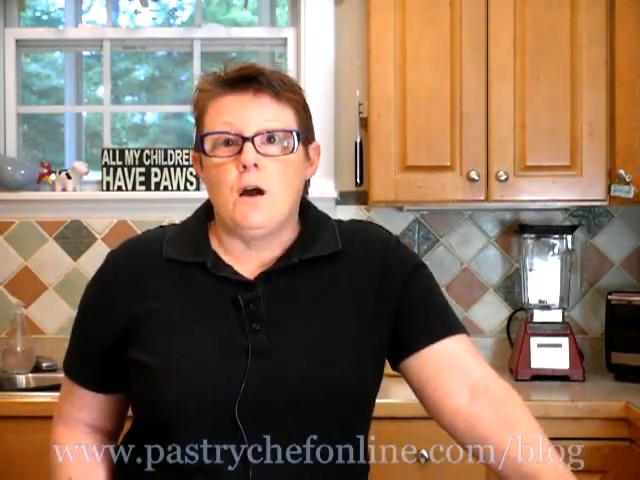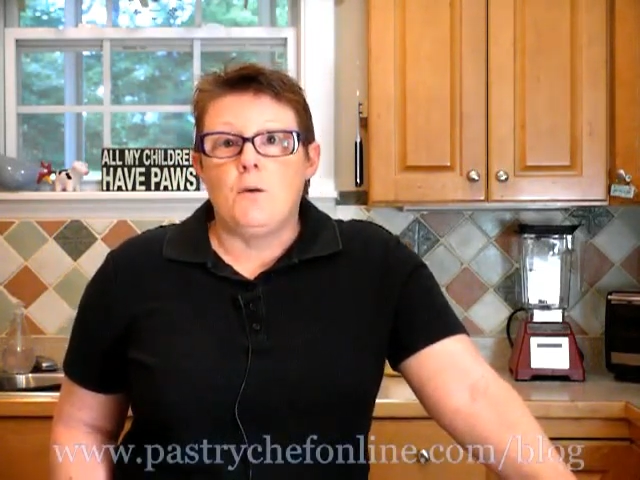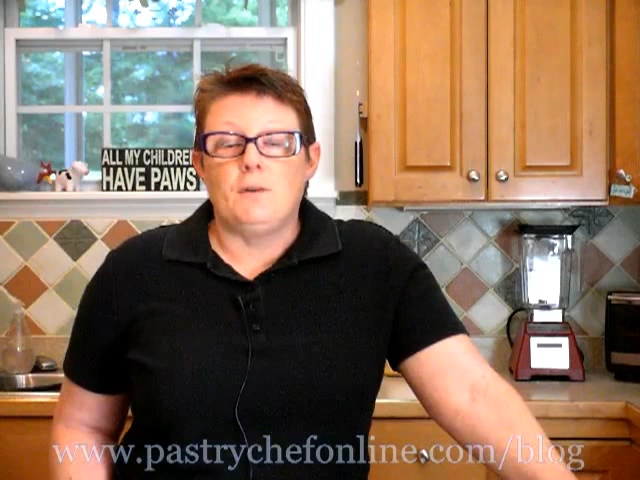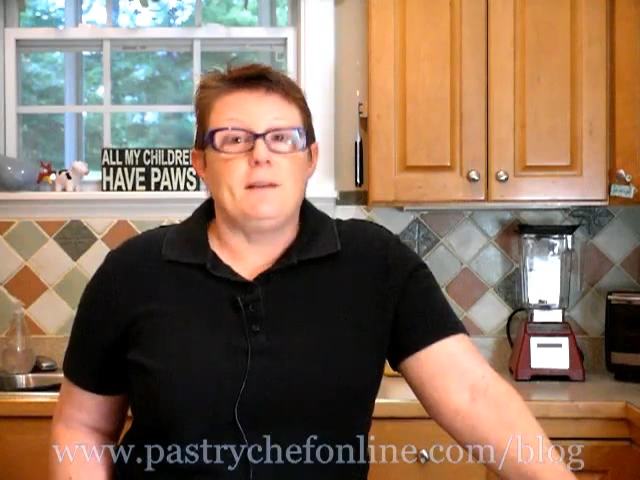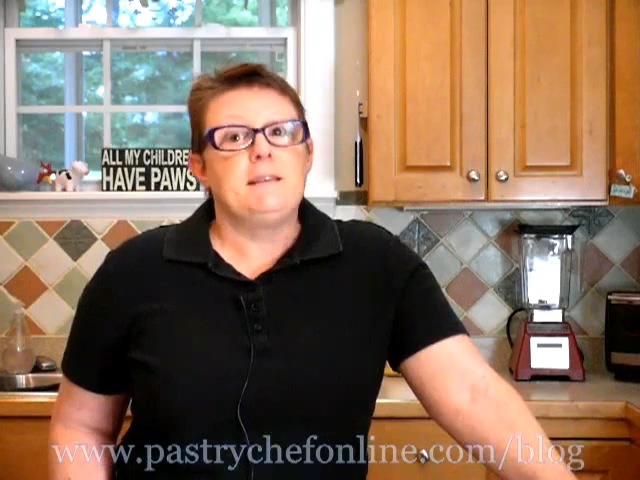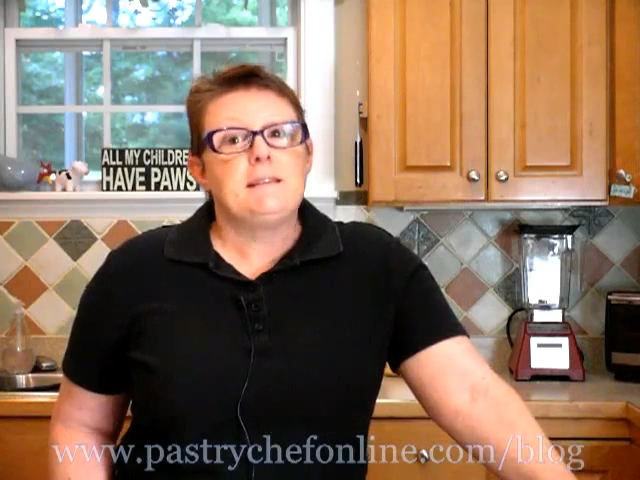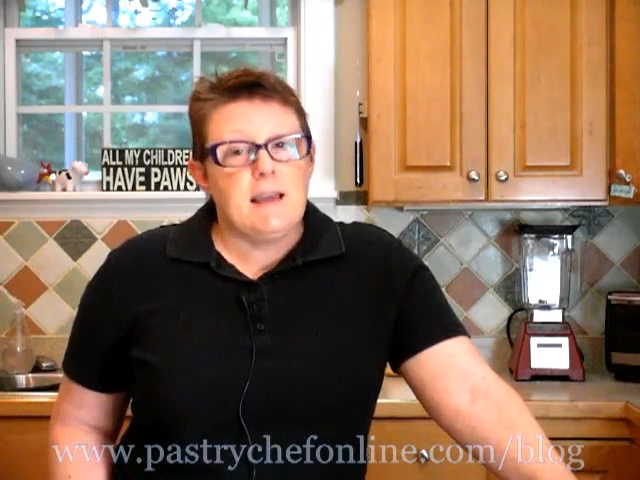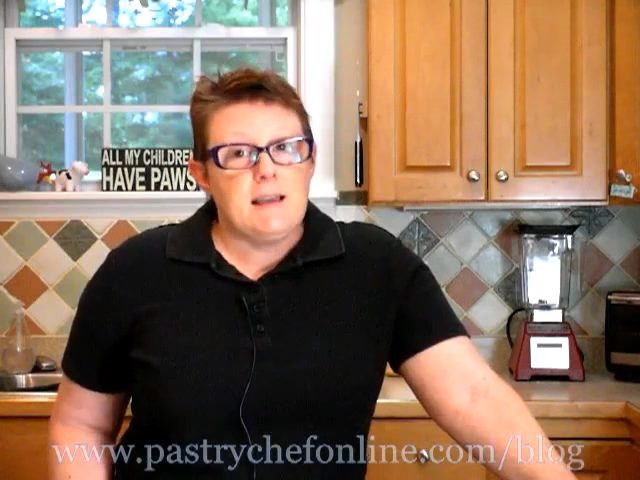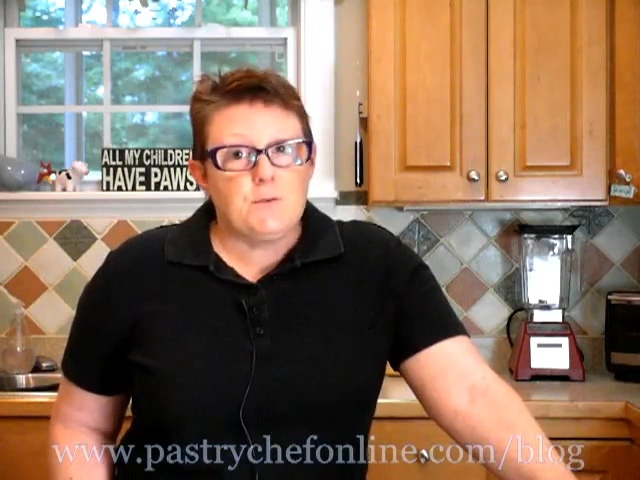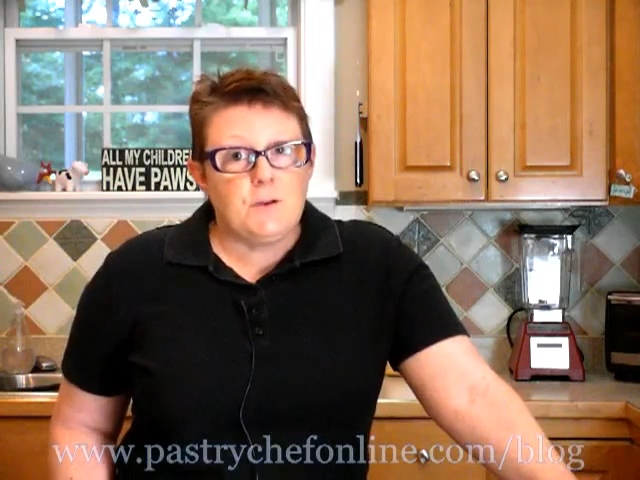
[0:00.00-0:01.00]
well, in this
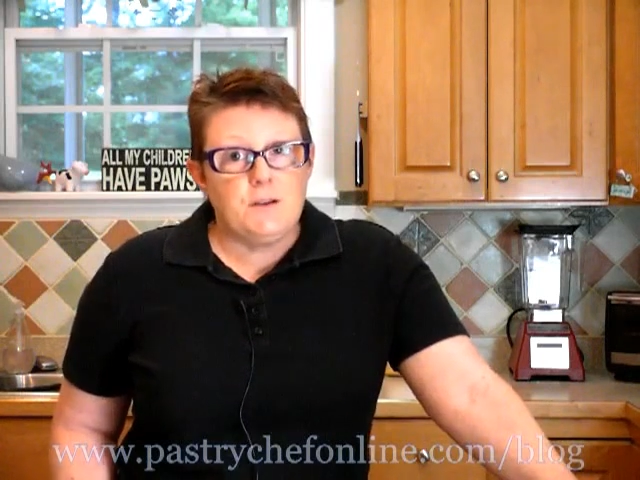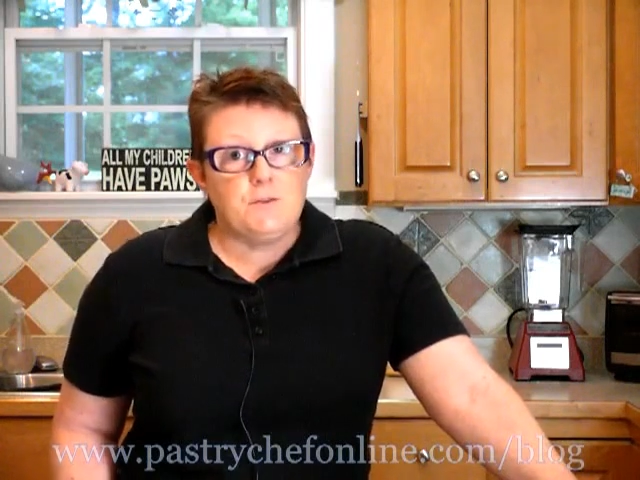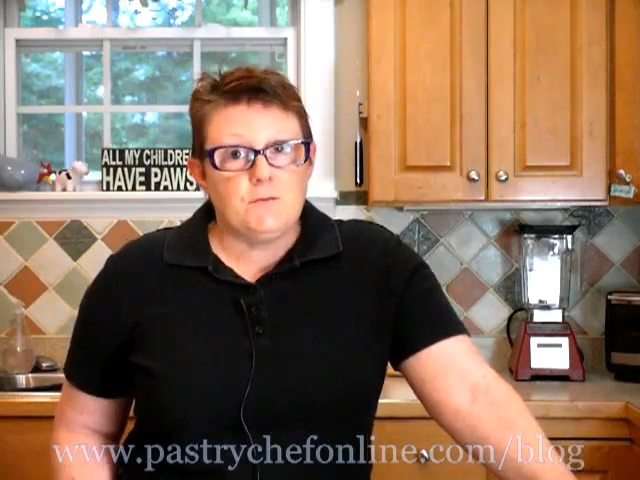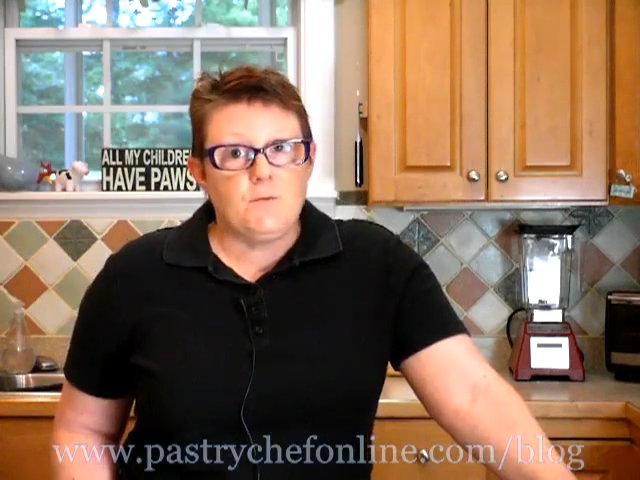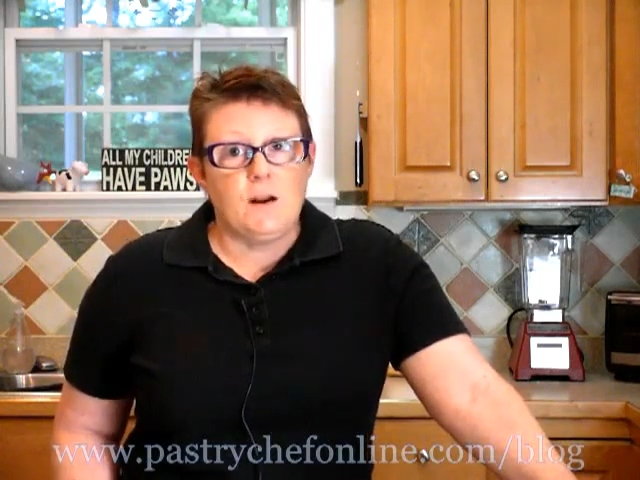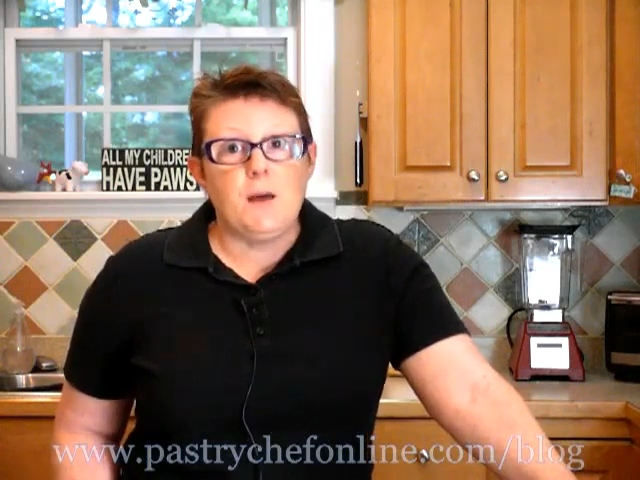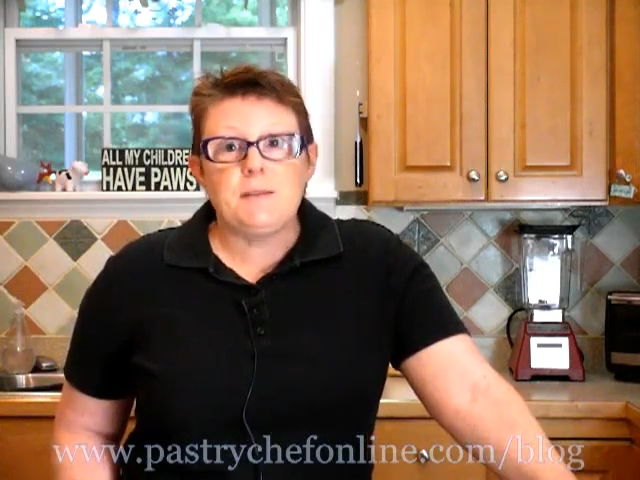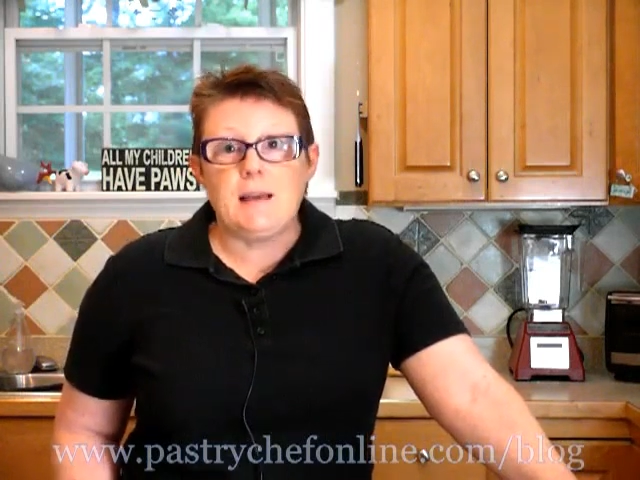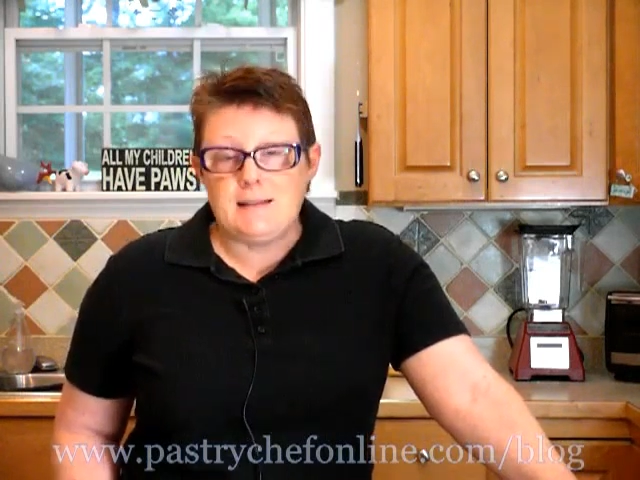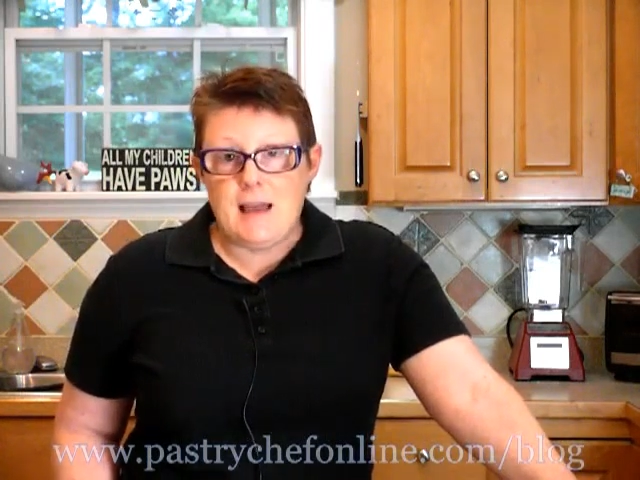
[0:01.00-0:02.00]
case we're going to use it for an
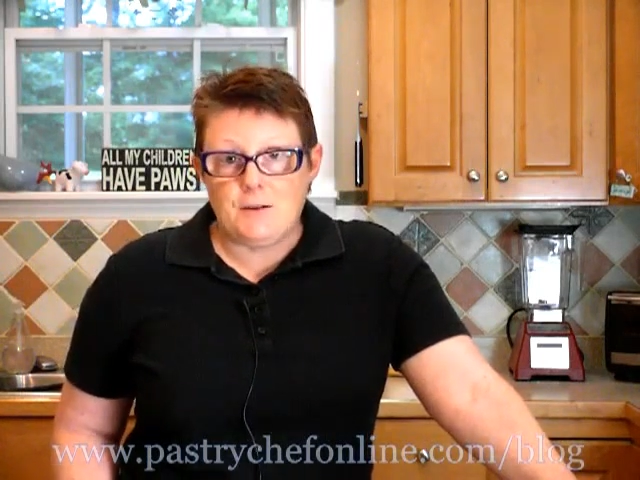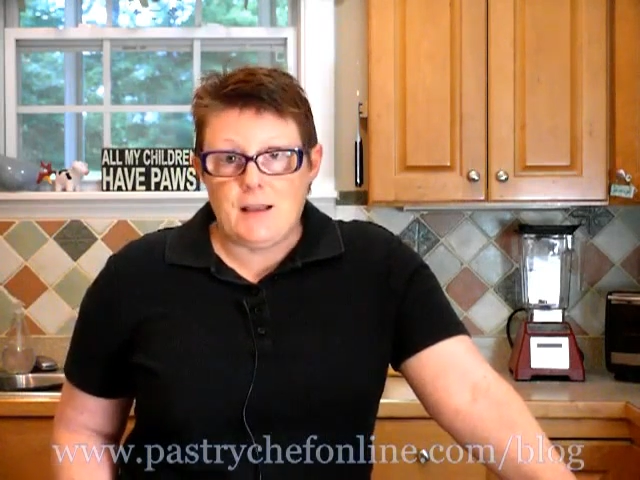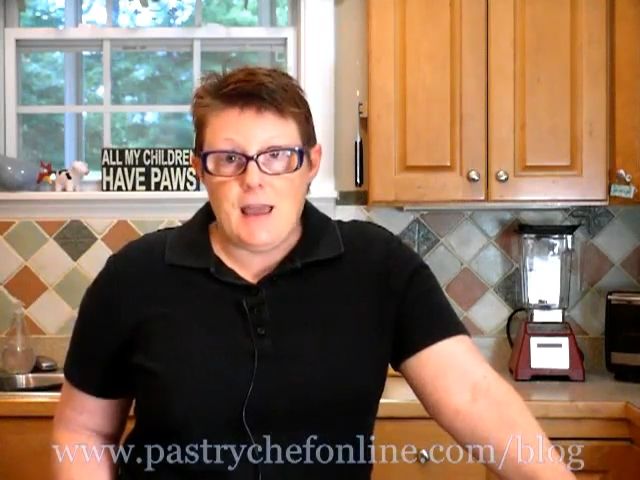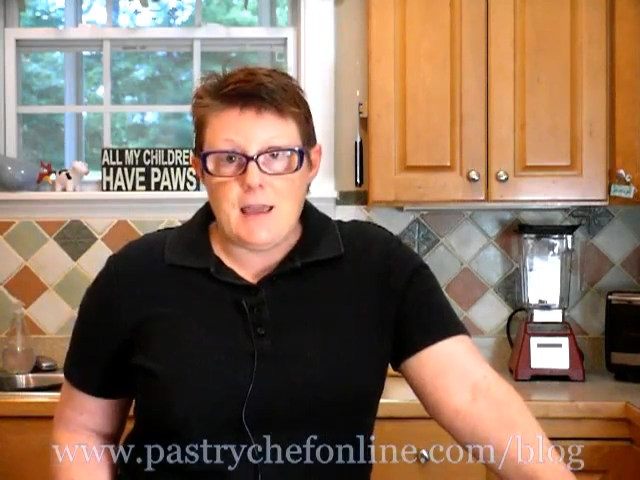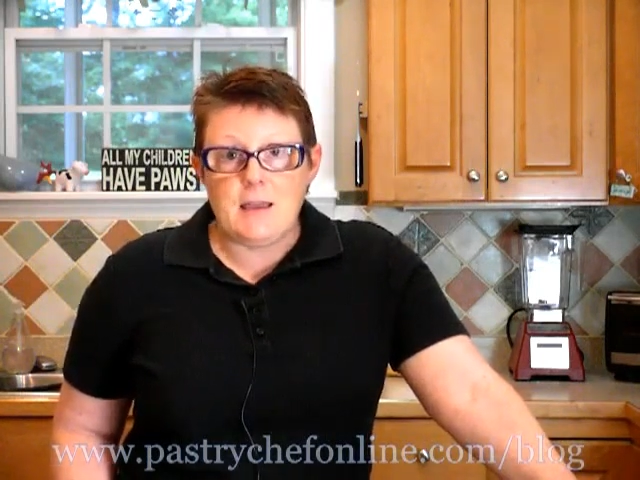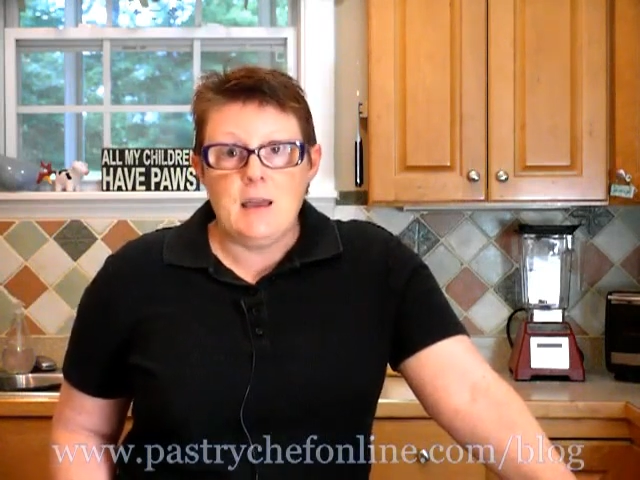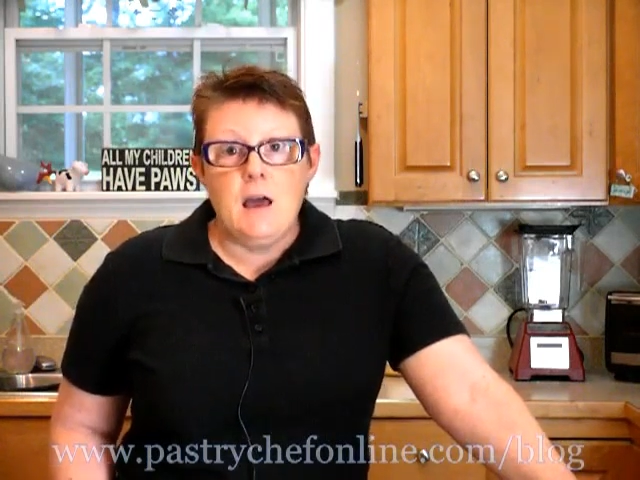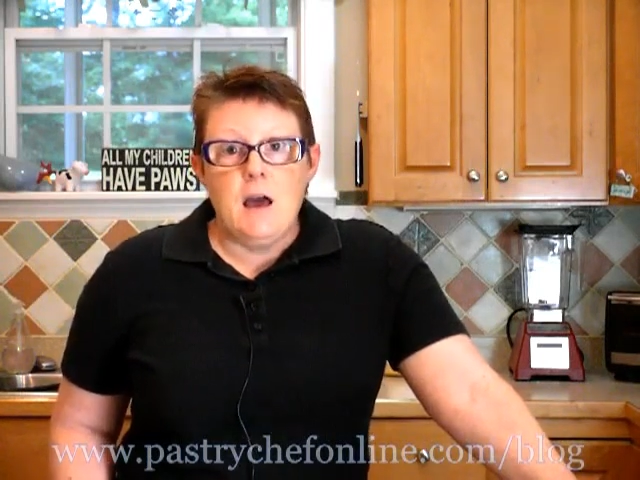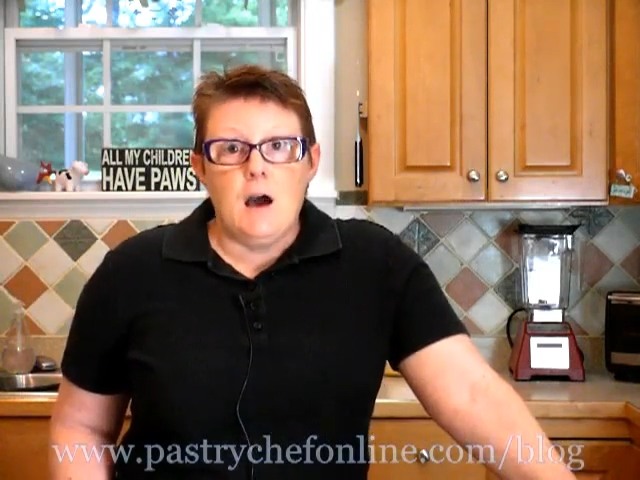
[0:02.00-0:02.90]
upside down cake,